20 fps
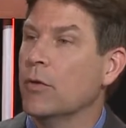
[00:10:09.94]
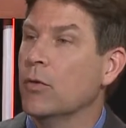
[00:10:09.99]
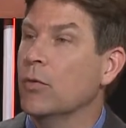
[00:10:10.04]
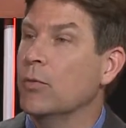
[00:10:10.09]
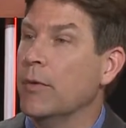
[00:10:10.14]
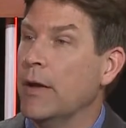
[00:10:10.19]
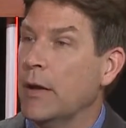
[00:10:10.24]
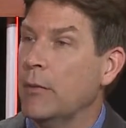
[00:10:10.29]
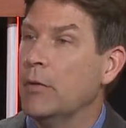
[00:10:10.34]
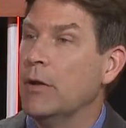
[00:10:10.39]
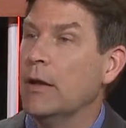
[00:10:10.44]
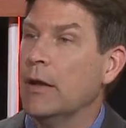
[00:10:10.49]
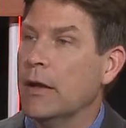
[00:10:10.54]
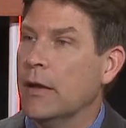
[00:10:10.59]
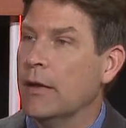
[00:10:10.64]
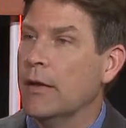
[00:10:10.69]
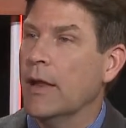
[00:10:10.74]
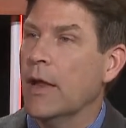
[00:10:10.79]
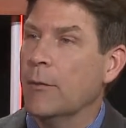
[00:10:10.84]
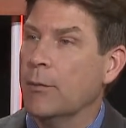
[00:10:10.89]
who may be
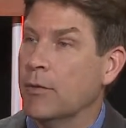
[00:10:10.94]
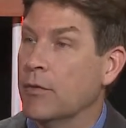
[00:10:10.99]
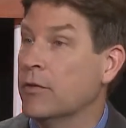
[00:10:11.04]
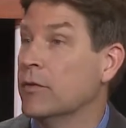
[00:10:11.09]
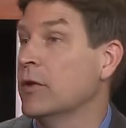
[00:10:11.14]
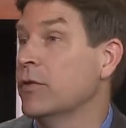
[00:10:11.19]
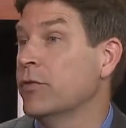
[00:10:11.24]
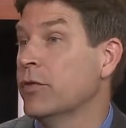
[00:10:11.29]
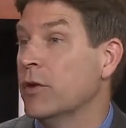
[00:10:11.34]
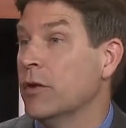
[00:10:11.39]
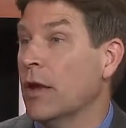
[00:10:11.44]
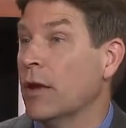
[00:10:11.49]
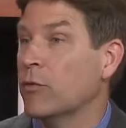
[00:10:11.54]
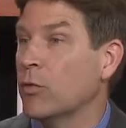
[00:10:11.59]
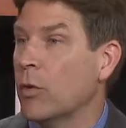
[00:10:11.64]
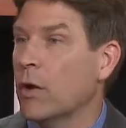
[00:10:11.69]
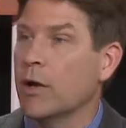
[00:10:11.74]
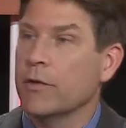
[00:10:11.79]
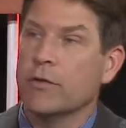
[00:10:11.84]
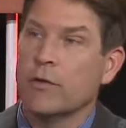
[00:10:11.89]
in that position that's
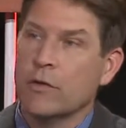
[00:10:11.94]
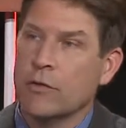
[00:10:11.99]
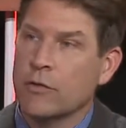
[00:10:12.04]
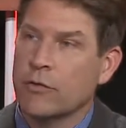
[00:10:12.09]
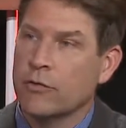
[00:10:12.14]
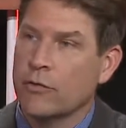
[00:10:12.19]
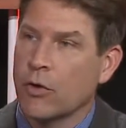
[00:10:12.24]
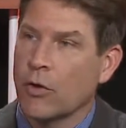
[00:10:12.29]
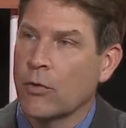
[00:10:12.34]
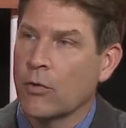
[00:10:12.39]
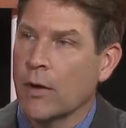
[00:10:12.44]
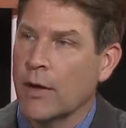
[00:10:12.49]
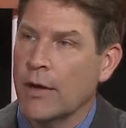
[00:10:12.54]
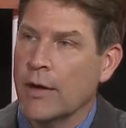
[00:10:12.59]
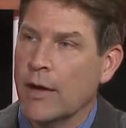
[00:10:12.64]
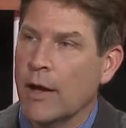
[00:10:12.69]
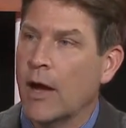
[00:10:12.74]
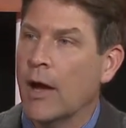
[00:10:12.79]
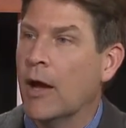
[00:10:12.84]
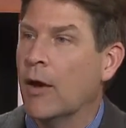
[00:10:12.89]
watching this show right
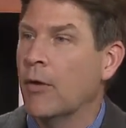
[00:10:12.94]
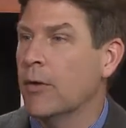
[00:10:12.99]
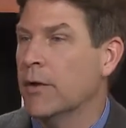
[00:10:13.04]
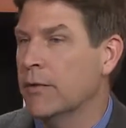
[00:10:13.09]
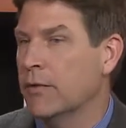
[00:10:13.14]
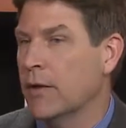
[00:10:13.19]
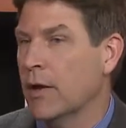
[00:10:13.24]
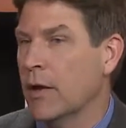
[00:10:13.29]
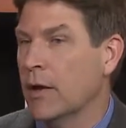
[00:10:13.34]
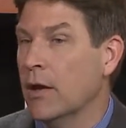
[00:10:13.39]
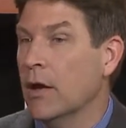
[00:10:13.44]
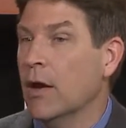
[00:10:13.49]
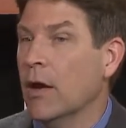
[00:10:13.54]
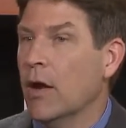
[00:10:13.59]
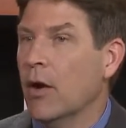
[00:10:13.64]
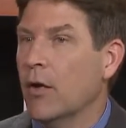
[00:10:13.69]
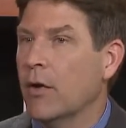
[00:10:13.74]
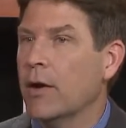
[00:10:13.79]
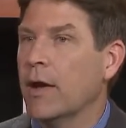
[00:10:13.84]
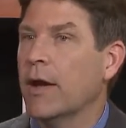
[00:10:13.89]
now and say,
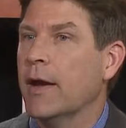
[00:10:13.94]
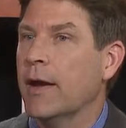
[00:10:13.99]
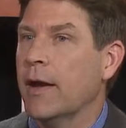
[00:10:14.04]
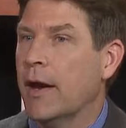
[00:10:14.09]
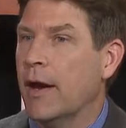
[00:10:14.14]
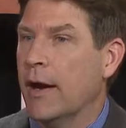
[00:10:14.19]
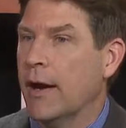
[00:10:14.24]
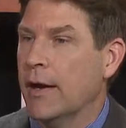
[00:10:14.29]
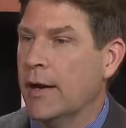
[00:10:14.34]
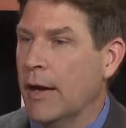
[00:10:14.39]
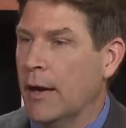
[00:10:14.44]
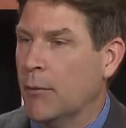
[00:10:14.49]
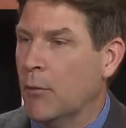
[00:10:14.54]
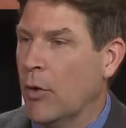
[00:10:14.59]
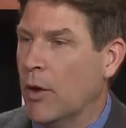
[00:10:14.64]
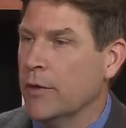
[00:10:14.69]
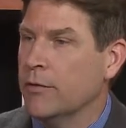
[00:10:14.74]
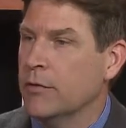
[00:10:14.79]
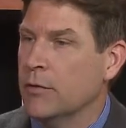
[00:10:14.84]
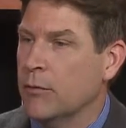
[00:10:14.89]
okay, I'm
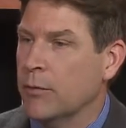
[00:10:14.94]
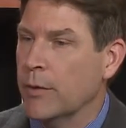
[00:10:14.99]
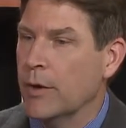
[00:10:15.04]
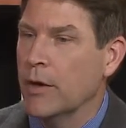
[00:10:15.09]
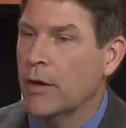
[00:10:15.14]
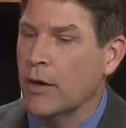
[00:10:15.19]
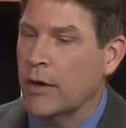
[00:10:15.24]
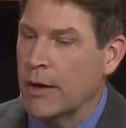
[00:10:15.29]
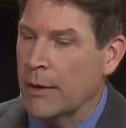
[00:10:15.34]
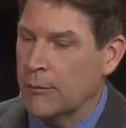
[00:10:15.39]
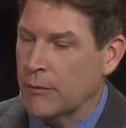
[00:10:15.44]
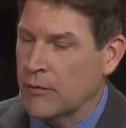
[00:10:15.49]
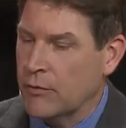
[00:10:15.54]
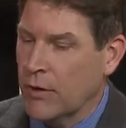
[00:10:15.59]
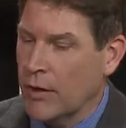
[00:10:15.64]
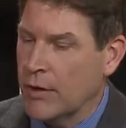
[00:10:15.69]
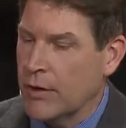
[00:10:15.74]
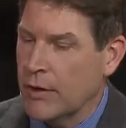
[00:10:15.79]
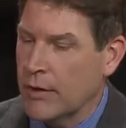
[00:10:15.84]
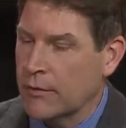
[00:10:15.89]
watching Bill, I'm
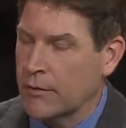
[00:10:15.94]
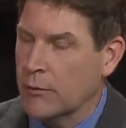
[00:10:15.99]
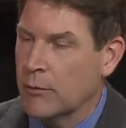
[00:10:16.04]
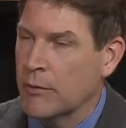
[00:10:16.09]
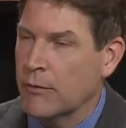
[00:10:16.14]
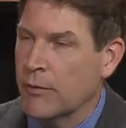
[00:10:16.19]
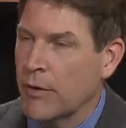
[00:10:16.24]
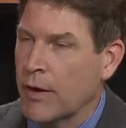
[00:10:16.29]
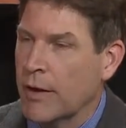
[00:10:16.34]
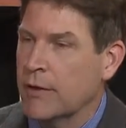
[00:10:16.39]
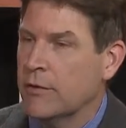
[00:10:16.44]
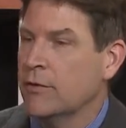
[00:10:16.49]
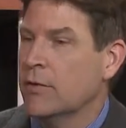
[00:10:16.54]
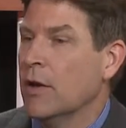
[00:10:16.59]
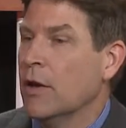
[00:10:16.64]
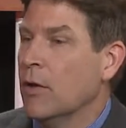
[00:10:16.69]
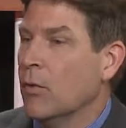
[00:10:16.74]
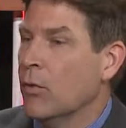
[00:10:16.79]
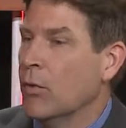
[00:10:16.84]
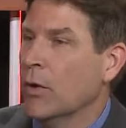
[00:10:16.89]
trying to get some advice.
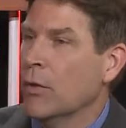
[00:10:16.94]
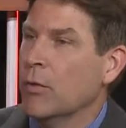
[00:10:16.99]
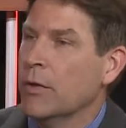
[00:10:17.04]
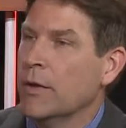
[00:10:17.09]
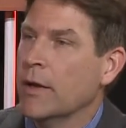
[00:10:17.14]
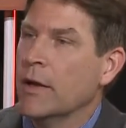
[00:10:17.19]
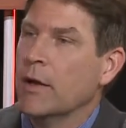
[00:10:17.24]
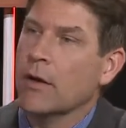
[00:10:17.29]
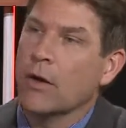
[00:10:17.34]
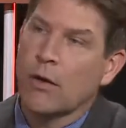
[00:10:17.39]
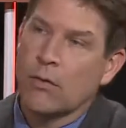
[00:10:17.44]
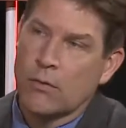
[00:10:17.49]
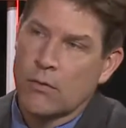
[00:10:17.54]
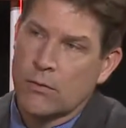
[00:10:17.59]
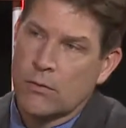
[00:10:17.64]
Where would they go?